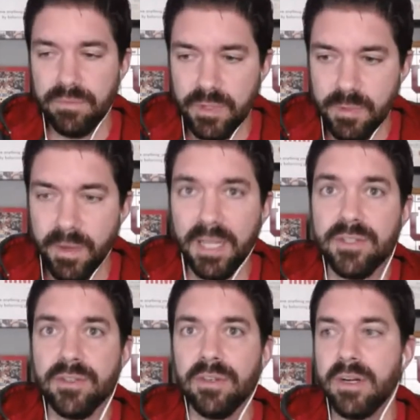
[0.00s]

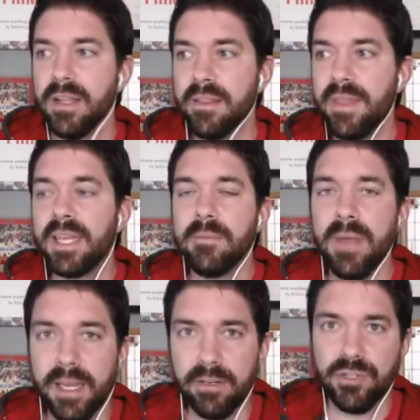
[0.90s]
sponsor, they can
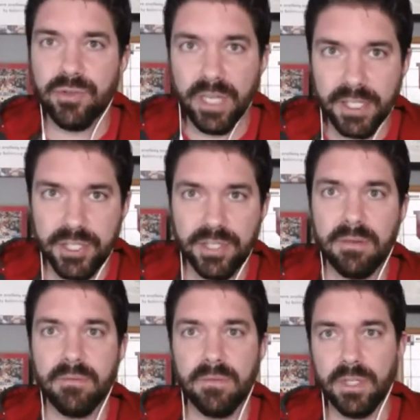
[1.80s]
make an introduction,